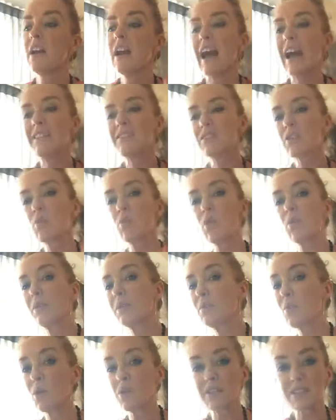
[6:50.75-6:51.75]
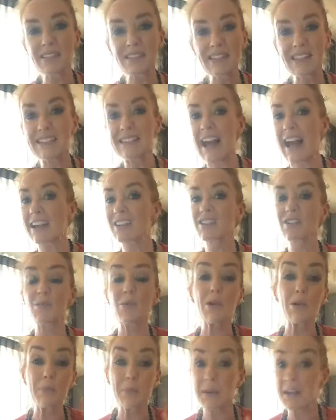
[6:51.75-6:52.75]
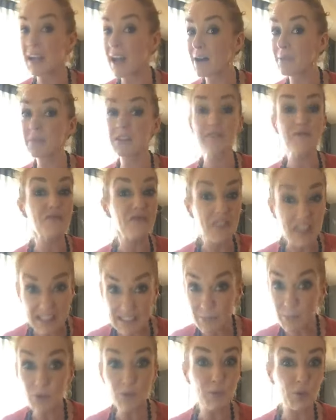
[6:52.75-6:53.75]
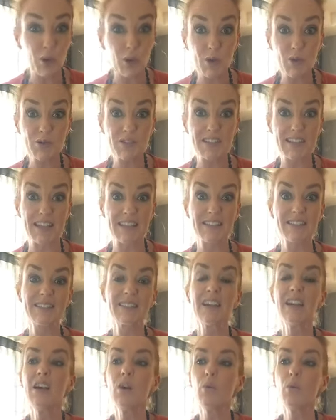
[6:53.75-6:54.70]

And so what we want is this actually to become an invisible process.